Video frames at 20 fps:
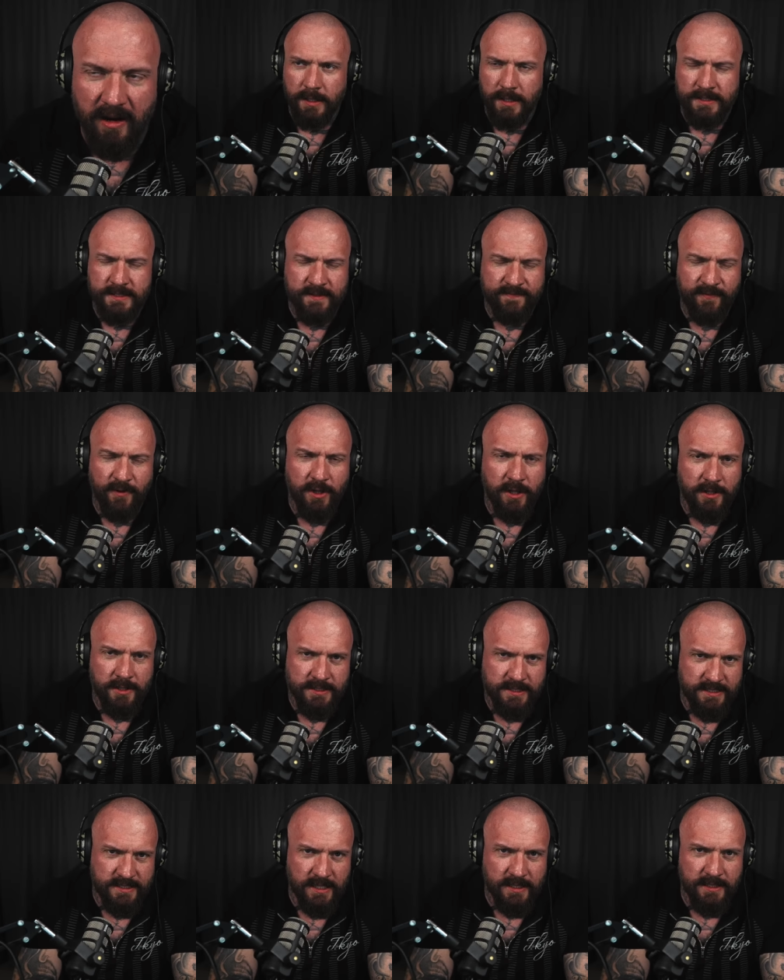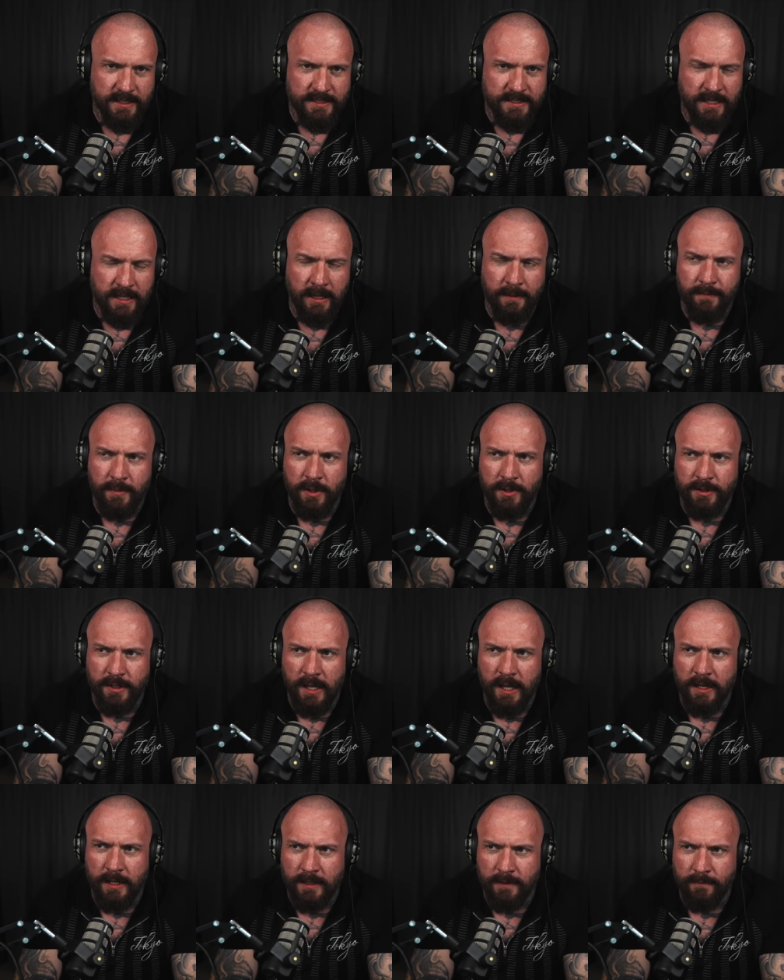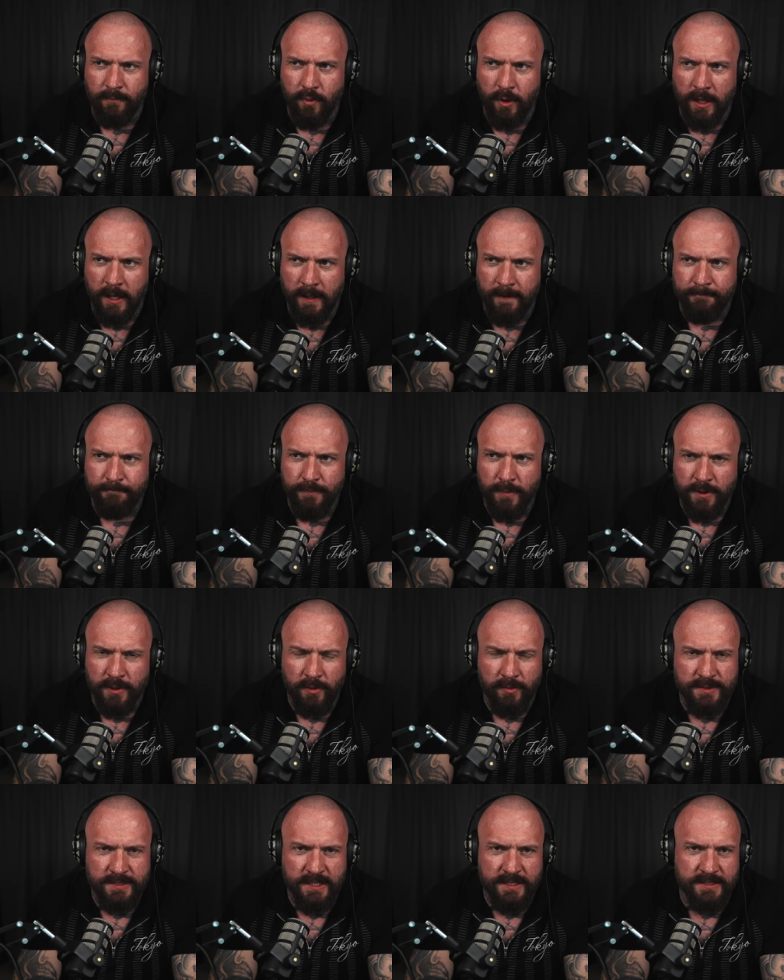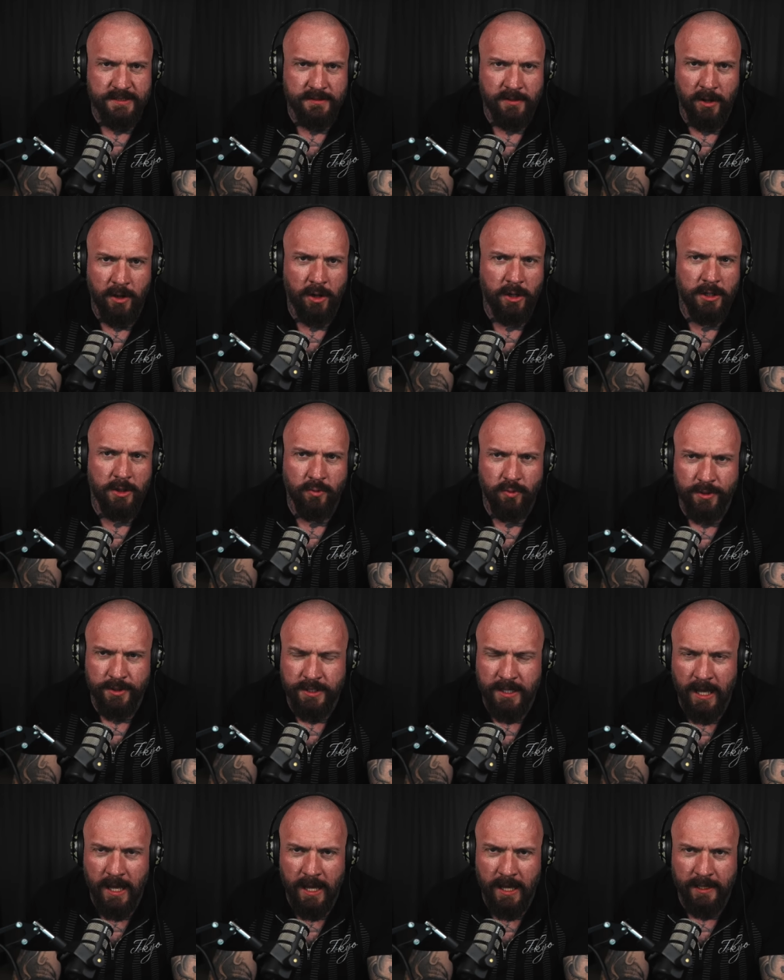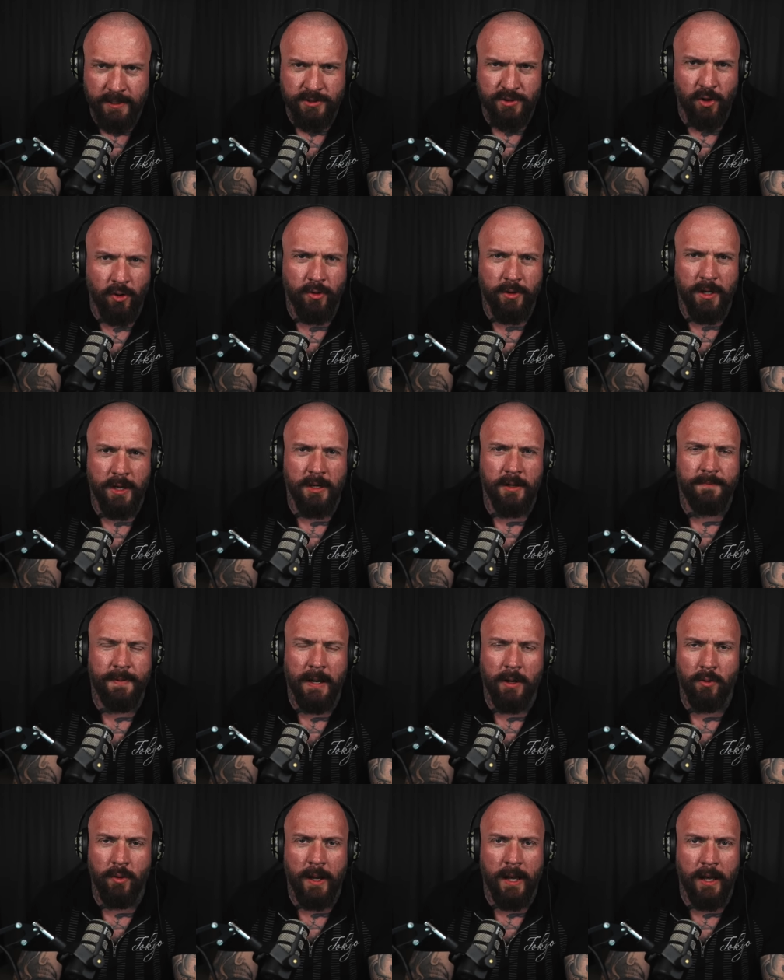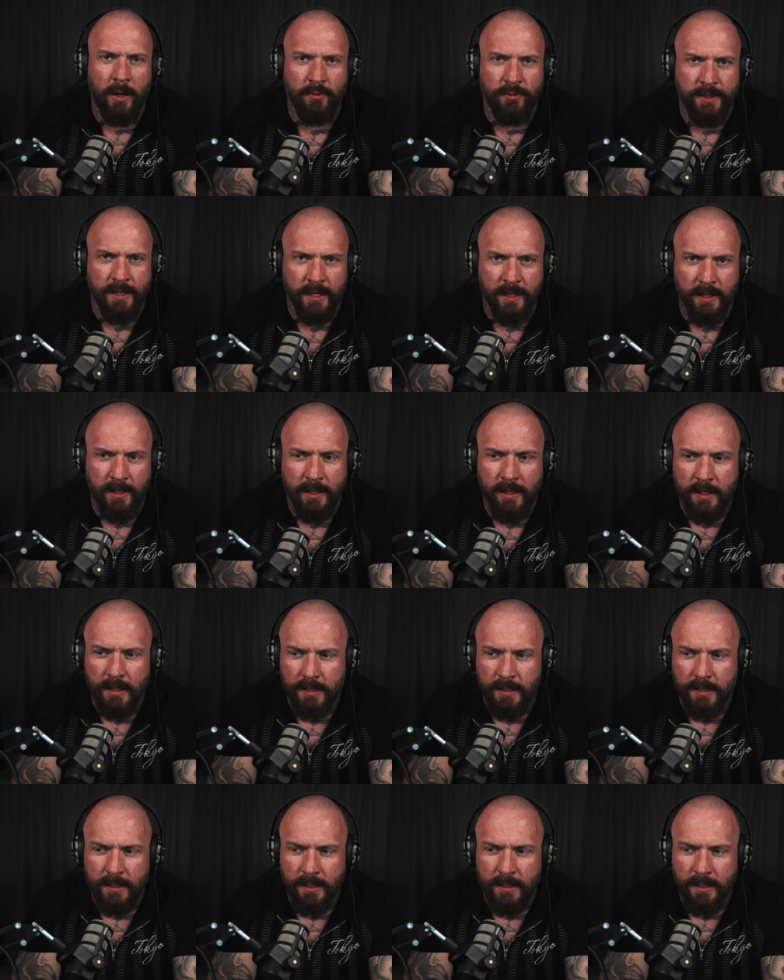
It's funny because I've seen this clip online where there was this Hollywood guy talking about how they